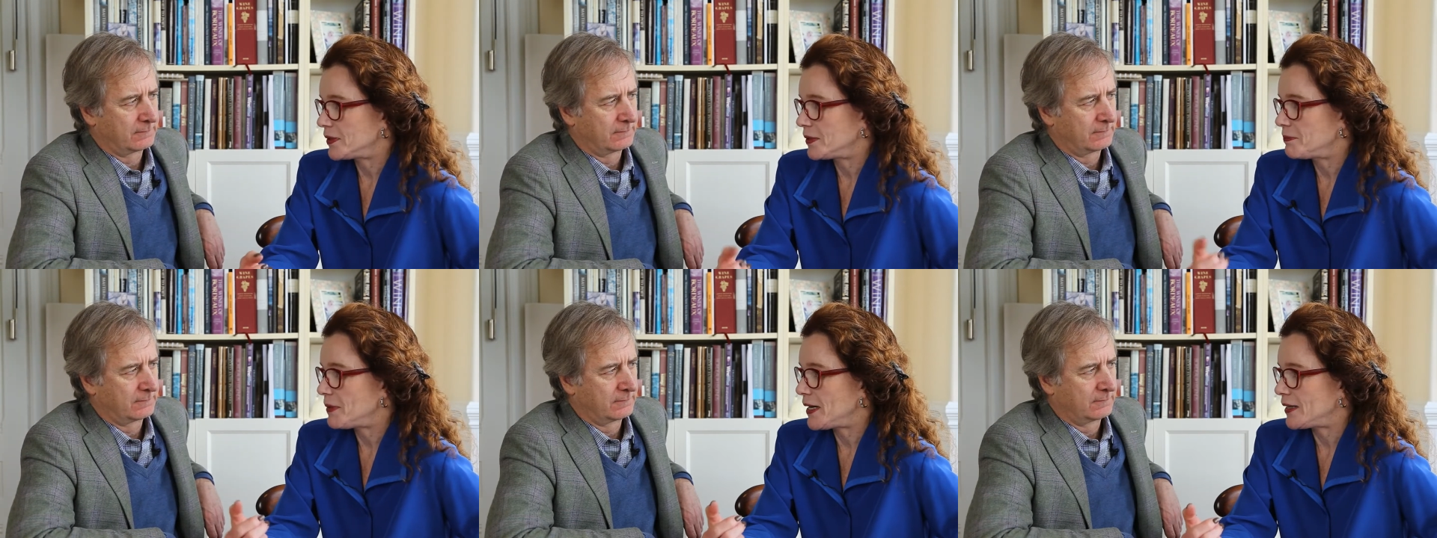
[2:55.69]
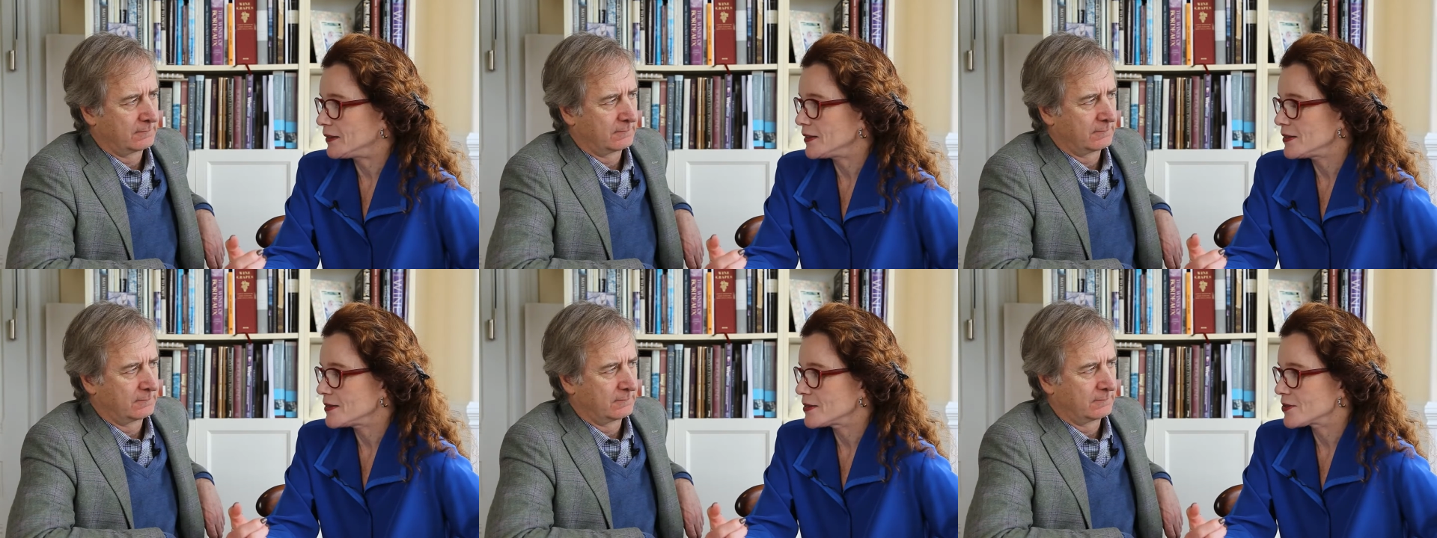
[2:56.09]
Speaker 1: a
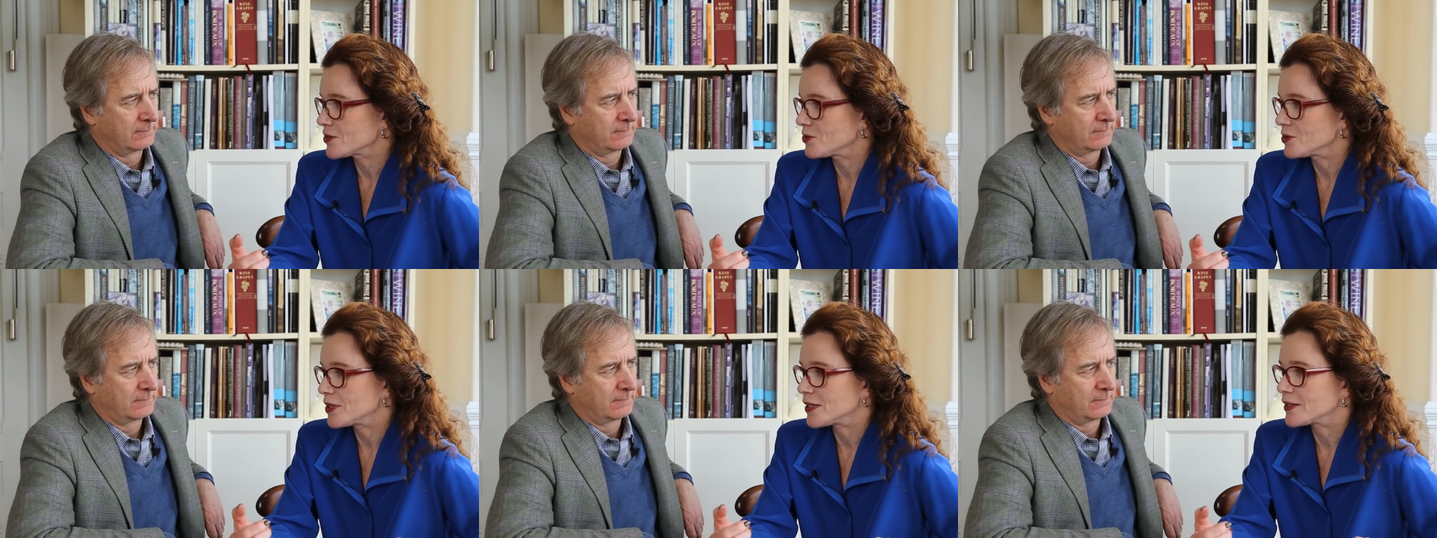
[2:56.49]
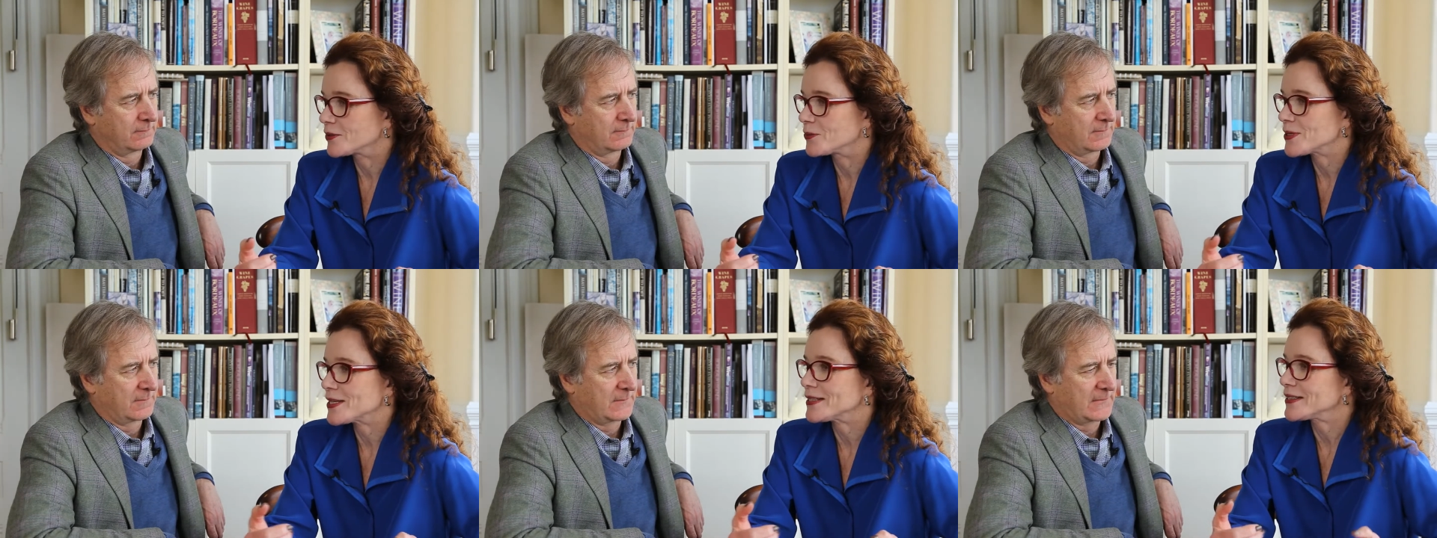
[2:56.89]
palate, or
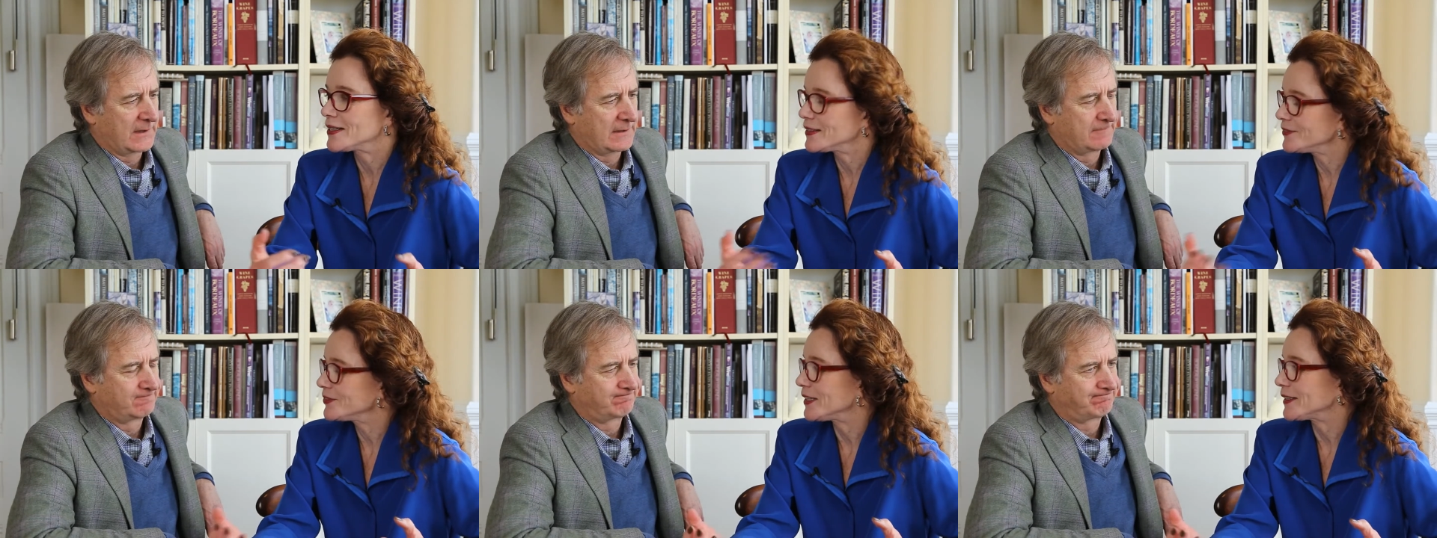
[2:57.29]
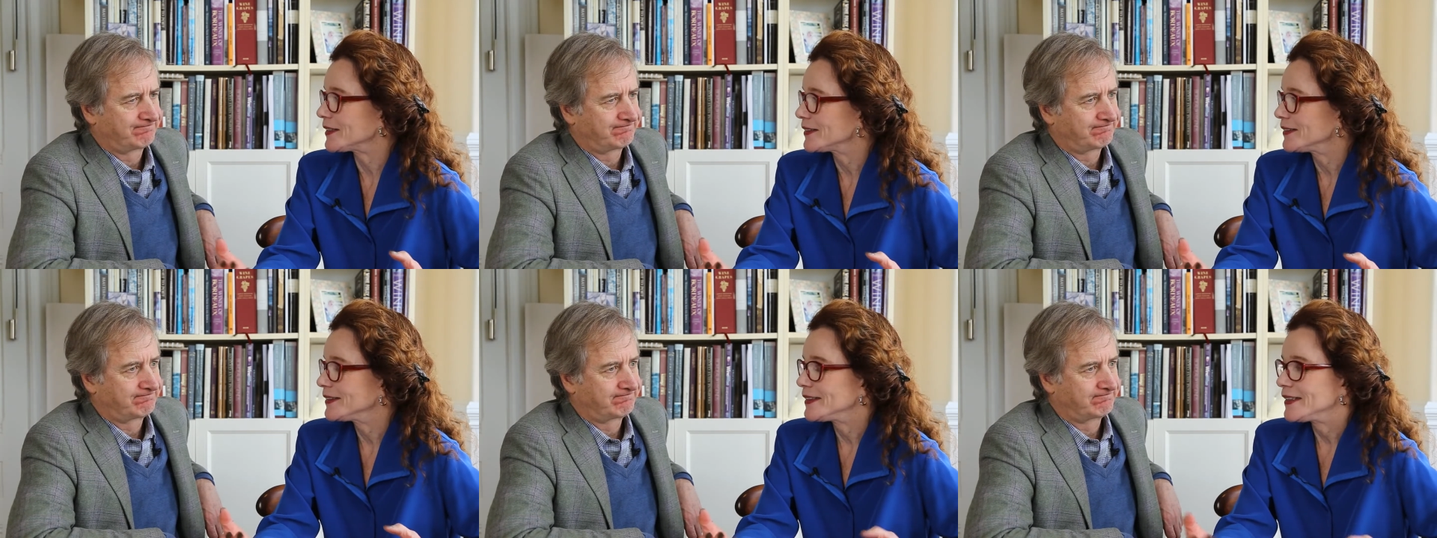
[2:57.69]
was it kind of like,